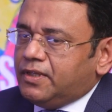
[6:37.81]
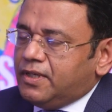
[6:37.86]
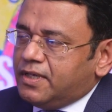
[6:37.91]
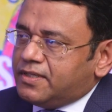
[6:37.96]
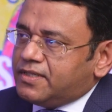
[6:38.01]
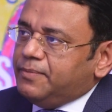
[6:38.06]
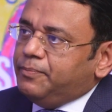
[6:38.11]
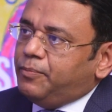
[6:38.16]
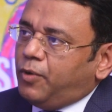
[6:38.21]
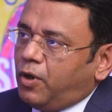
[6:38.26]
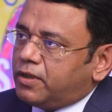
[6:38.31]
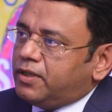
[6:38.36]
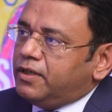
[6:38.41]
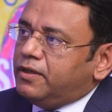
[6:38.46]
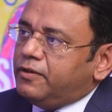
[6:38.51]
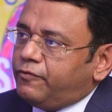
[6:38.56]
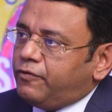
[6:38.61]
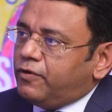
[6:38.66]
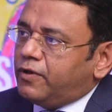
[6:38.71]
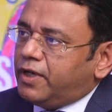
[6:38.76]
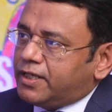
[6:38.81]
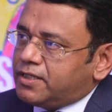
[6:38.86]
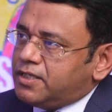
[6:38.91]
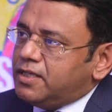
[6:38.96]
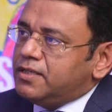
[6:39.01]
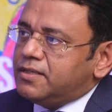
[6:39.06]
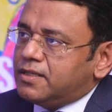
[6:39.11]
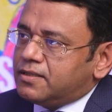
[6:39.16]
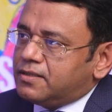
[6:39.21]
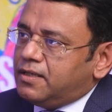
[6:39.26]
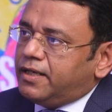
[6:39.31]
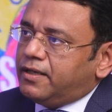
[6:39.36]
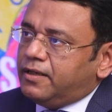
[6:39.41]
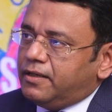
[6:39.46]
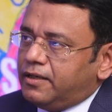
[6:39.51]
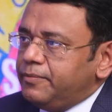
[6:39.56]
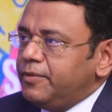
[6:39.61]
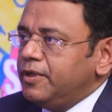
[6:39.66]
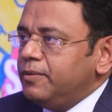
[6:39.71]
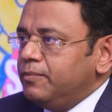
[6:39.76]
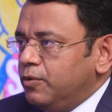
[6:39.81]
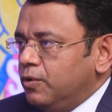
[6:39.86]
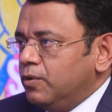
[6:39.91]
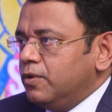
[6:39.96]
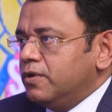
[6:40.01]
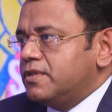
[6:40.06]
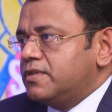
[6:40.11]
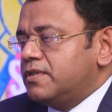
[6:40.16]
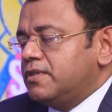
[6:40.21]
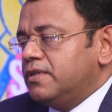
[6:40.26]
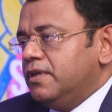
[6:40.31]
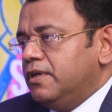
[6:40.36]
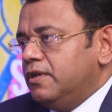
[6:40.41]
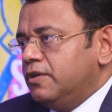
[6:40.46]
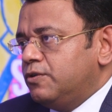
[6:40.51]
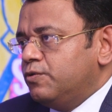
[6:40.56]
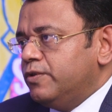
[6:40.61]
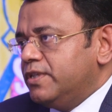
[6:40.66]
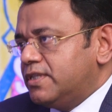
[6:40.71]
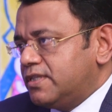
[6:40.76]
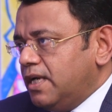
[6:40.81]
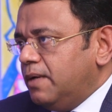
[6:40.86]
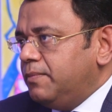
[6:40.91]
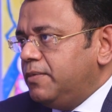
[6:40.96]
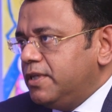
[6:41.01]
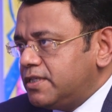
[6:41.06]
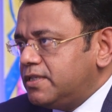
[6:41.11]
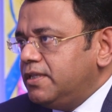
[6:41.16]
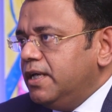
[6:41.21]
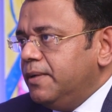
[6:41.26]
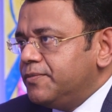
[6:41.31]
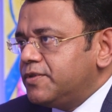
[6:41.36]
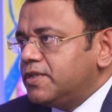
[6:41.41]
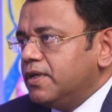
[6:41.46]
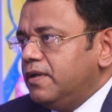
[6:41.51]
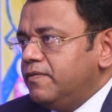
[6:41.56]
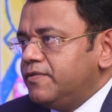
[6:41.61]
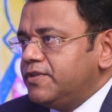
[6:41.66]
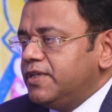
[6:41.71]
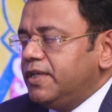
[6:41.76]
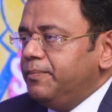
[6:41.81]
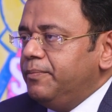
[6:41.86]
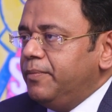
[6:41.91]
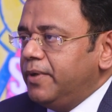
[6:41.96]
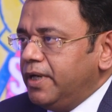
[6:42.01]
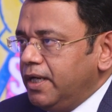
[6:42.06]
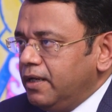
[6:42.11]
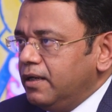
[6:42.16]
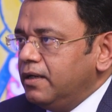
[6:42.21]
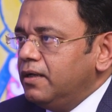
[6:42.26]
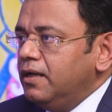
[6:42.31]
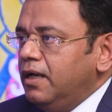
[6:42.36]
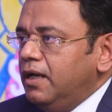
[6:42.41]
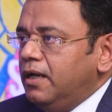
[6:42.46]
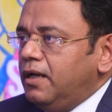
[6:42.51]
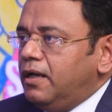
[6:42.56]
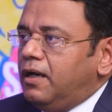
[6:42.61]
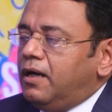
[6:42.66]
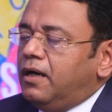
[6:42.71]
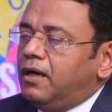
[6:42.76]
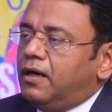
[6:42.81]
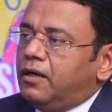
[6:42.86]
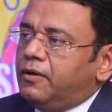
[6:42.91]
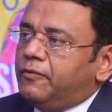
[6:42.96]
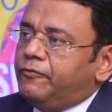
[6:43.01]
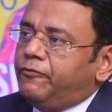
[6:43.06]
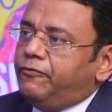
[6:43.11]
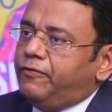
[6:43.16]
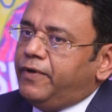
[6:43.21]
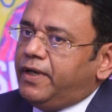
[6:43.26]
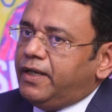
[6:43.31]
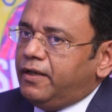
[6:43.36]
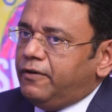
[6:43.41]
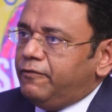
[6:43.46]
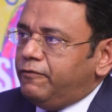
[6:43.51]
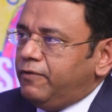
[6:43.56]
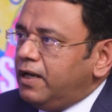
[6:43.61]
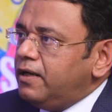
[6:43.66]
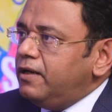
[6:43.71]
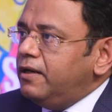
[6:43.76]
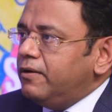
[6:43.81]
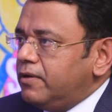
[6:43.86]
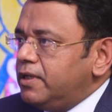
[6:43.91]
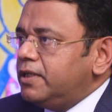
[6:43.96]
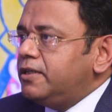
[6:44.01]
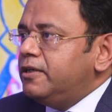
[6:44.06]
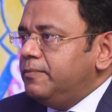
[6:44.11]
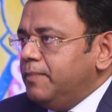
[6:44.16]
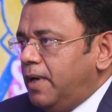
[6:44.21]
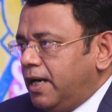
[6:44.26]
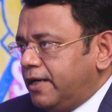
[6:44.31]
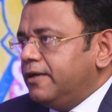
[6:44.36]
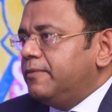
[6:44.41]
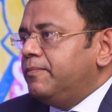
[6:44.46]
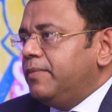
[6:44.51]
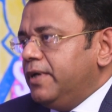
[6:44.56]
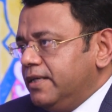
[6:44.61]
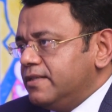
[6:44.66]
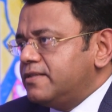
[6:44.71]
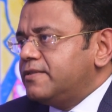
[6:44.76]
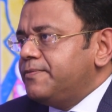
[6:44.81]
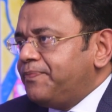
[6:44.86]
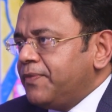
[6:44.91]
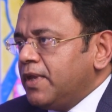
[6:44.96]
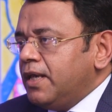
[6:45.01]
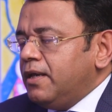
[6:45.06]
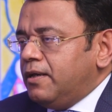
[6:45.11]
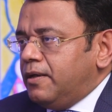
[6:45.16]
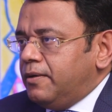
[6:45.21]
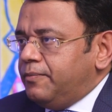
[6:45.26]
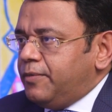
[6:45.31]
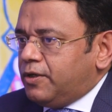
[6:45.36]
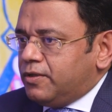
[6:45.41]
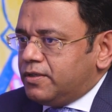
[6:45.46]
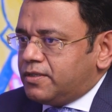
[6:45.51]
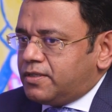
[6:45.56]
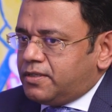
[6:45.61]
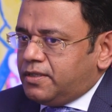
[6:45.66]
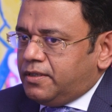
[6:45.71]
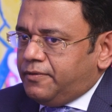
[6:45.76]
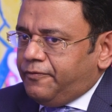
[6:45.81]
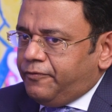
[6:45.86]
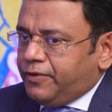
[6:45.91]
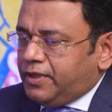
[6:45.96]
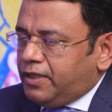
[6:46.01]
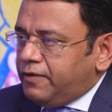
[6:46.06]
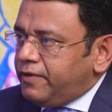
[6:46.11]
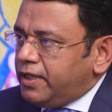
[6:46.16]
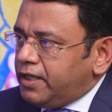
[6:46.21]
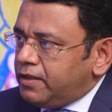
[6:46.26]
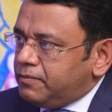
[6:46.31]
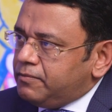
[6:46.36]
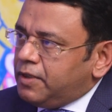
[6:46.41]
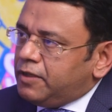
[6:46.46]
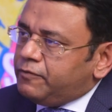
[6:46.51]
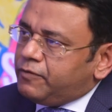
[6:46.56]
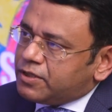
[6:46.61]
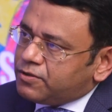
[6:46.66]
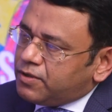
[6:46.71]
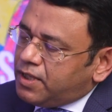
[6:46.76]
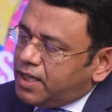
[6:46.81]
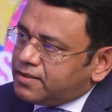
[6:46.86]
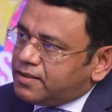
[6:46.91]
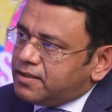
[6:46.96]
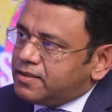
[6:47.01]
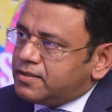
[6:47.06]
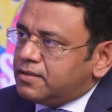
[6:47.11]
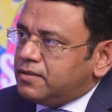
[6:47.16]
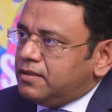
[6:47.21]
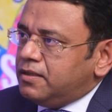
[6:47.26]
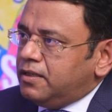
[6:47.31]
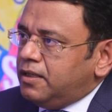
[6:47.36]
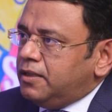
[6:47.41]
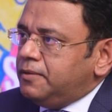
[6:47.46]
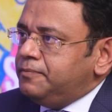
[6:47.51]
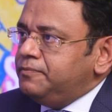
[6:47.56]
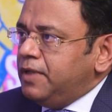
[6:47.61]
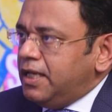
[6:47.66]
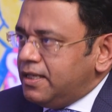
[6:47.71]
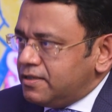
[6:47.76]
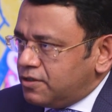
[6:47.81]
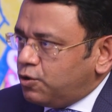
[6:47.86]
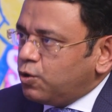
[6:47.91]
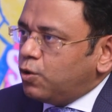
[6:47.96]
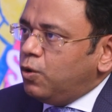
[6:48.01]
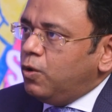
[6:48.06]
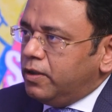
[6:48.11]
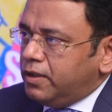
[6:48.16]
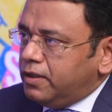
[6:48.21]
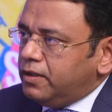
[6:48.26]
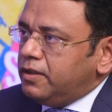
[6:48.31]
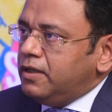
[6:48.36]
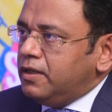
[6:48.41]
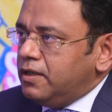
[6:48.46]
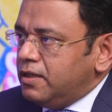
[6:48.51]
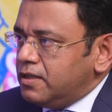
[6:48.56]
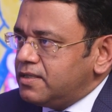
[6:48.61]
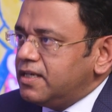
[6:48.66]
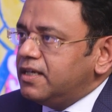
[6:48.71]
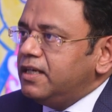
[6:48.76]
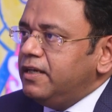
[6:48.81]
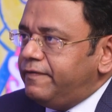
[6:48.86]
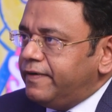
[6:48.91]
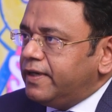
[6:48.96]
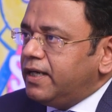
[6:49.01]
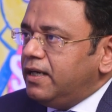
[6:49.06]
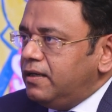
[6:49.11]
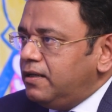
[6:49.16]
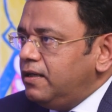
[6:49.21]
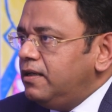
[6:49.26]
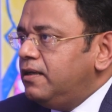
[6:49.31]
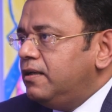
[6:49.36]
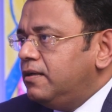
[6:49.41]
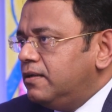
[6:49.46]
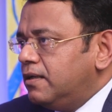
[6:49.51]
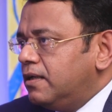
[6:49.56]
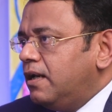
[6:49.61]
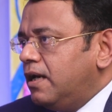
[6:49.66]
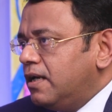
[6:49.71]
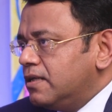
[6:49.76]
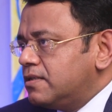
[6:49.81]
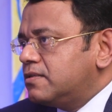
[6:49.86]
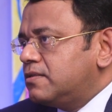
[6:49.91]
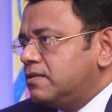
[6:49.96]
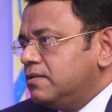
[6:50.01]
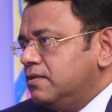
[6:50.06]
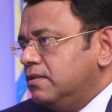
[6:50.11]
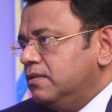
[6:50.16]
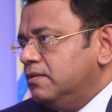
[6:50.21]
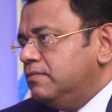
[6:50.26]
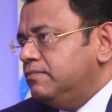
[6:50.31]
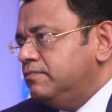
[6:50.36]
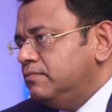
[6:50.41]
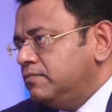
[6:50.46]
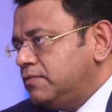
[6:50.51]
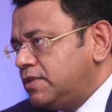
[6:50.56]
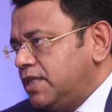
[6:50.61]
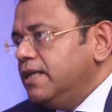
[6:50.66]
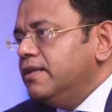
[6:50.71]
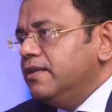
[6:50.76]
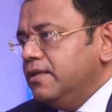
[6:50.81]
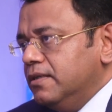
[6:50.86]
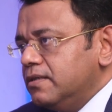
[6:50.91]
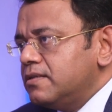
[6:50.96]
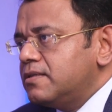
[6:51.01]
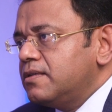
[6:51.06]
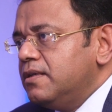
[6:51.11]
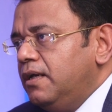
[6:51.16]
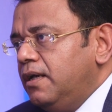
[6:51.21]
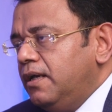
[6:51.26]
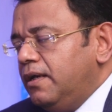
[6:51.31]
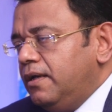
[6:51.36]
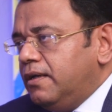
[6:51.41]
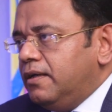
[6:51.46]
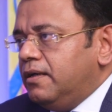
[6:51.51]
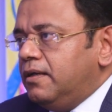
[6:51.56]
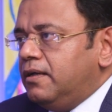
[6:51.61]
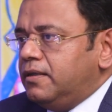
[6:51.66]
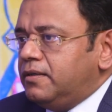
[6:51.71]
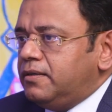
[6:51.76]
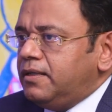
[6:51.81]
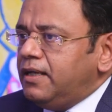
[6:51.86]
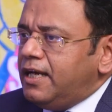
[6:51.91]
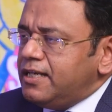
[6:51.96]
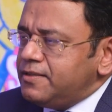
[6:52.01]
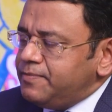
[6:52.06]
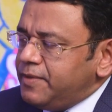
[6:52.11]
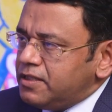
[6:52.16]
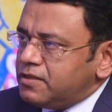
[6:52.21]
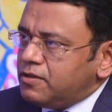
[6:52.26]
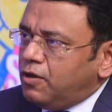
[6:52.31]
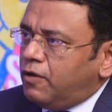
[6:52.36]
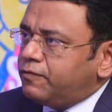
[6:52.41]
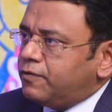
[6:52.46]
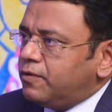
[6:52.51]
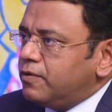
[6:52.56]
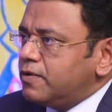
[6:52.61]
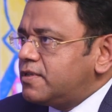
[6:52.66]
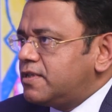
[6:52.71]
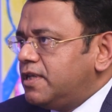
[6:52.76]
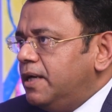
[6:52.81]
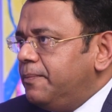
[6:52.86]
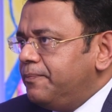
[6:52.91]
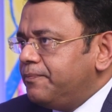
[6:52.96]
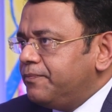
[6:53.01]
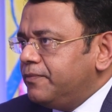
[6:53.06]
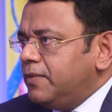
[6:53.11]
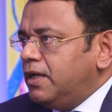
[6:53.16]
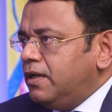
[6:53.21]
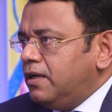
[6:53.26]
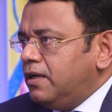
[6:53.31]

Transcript: it's important for exchanges like Arabian Bourse to establish themselves and bring a very well-regulated marketplace. Because with the way virtual assets has grown significantly in the last 10 years, there has been, of course, some